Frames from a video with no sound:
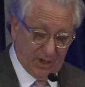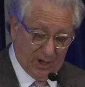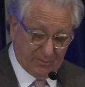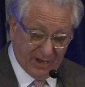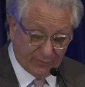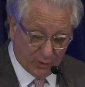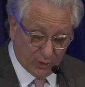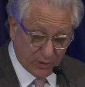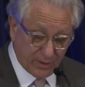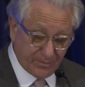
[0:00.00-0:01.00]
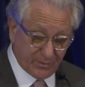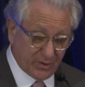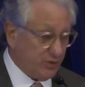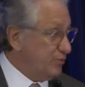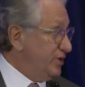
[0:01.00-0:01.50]
Above all,
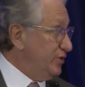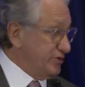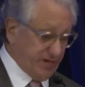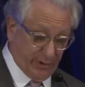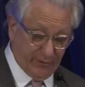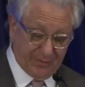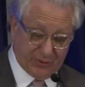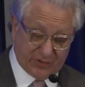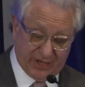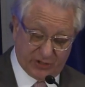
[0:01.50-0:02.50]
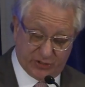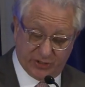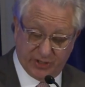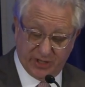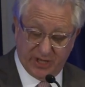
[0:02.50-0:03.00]
we earned our
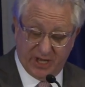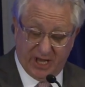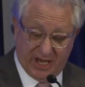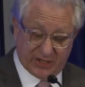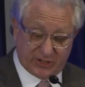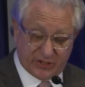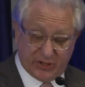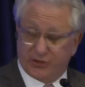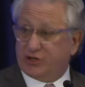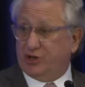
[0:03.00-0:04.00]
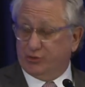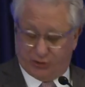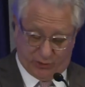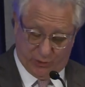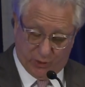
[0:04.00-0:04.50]
reputation as the
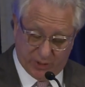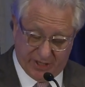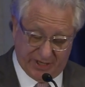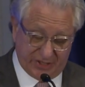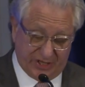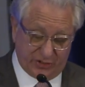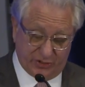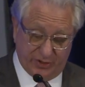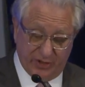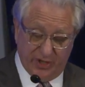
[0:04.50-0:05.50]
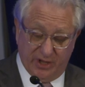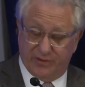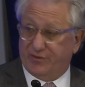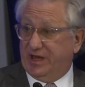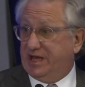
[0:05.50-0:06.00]
go-to organization
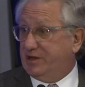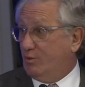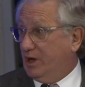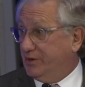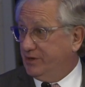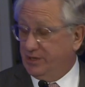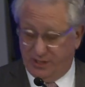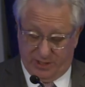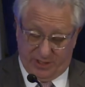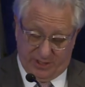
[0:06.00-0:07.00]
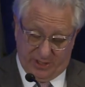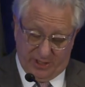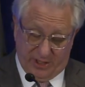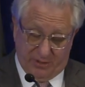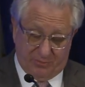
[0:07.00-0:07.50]
for anyone,
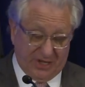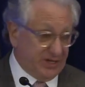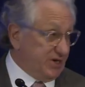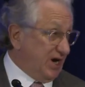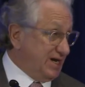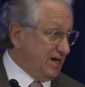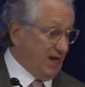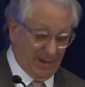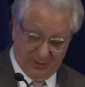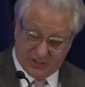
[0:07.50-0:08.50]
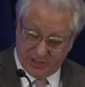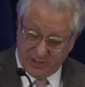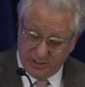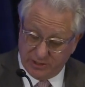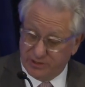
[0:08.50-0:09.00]
be it idle amateur
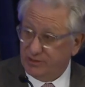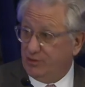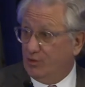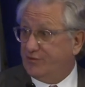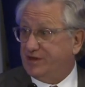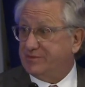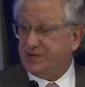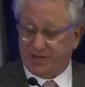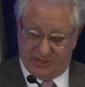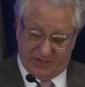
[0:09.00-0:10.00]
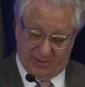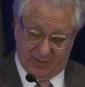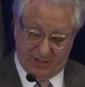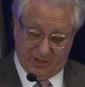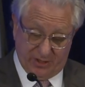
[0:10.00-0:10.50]
or famed academic,